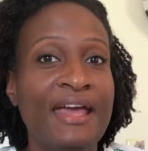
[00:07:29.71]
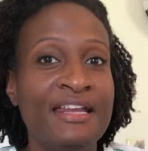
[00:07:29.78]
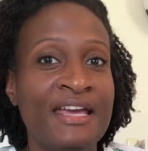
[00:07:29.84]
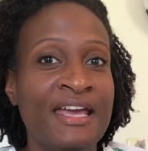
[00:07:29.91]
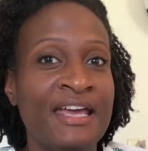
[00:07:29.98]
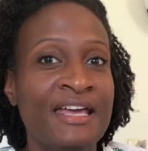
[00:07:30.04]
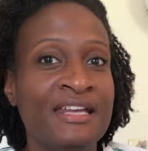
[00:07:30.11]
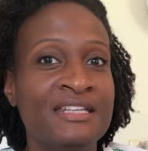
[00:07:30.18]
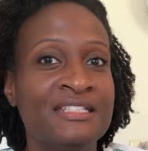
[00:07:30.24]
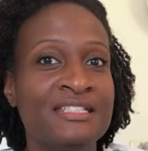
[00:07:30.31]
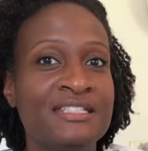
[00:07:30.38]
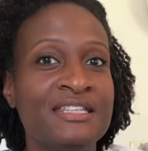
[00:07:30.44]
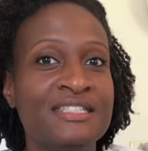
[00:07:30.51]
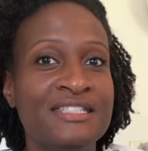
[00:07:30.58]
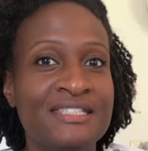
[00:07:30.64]

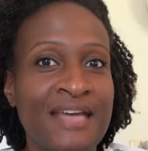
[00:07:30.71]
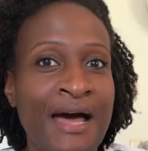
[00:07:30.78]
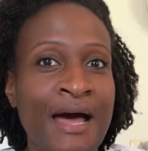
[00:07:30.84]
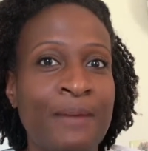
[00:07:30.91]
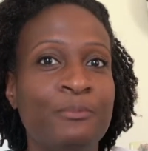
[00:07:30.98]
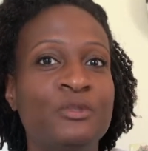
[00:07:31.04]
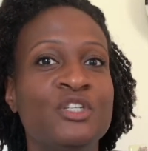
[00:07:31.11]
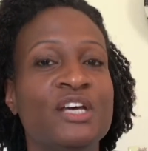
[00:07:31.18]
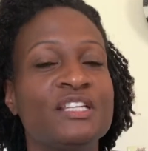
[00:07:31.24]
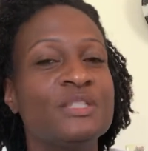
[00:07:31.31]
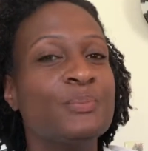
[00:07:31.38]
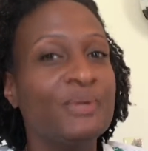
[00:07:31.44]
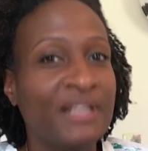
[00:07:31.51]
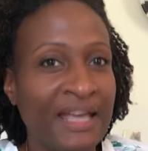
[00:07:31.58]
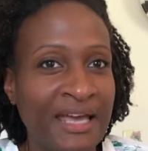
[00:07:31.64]
and stop just
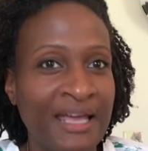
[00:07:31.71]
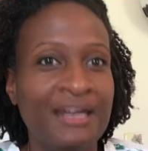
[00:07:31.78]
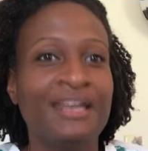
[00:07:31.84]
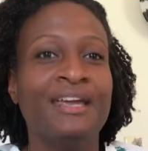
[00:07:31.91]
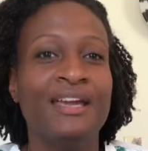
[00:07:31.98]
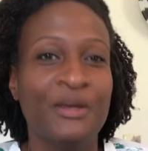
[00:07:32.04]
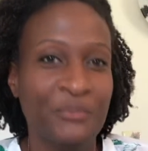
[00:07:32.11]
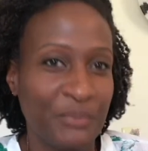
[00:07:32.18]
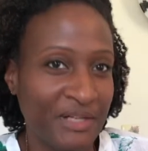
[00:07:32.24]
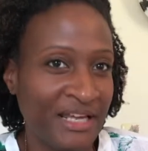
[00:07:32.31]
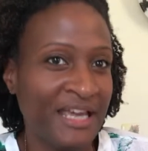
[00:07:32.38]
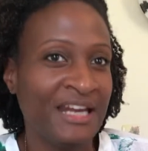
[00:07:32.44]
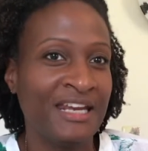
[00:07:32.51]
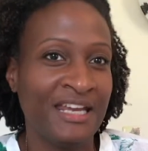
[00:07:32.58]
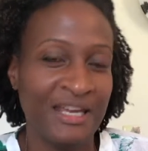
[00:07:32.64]
planning and
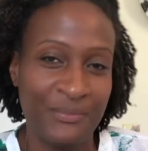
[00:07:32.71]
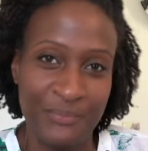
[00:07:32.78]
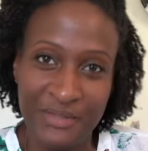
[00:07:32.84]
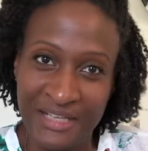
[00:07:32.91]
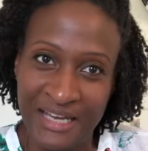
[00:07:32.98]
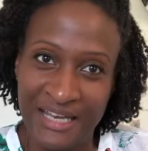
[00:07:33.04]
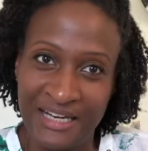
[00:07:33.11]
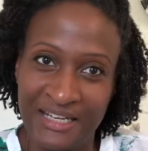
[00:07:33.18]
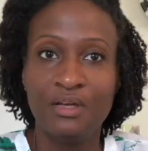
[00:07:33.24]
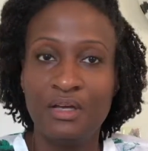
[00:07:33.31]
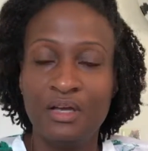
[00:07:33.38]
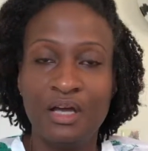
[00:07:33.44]
planning and planning.